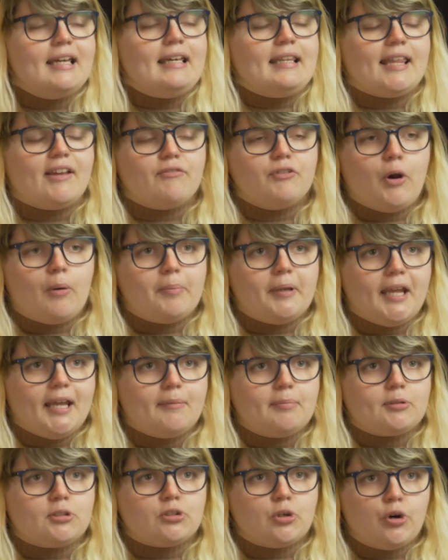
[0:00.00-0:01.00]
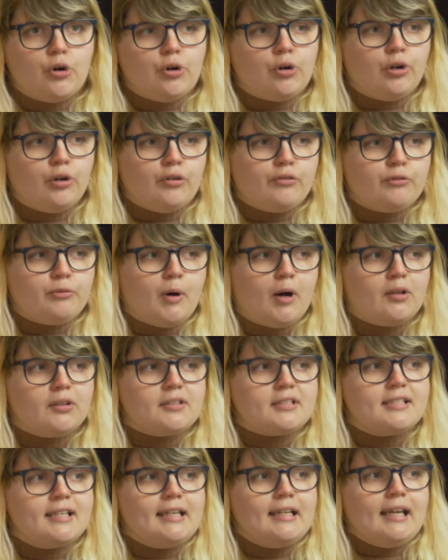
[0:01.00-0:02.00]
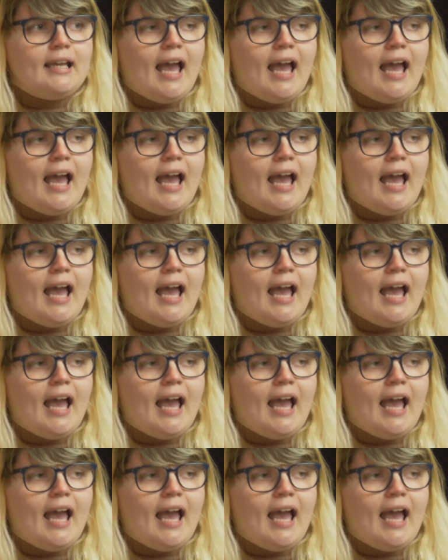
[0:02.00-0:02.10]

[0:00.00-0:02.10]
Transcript: they've not been able to hug loved ones,